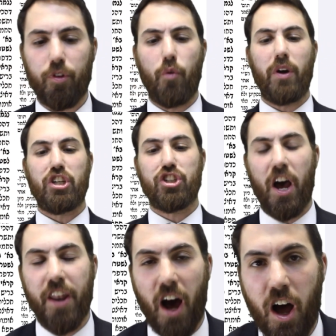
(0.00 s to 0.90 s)
Rosh
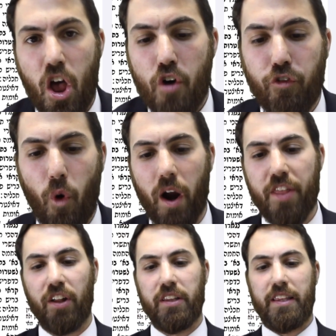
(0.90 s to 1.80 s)
Hashanah for
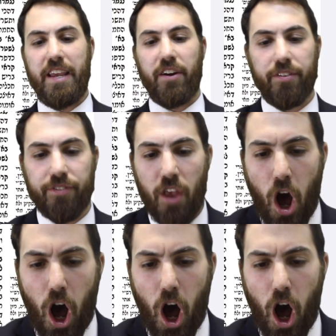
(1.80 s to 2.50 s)
the years.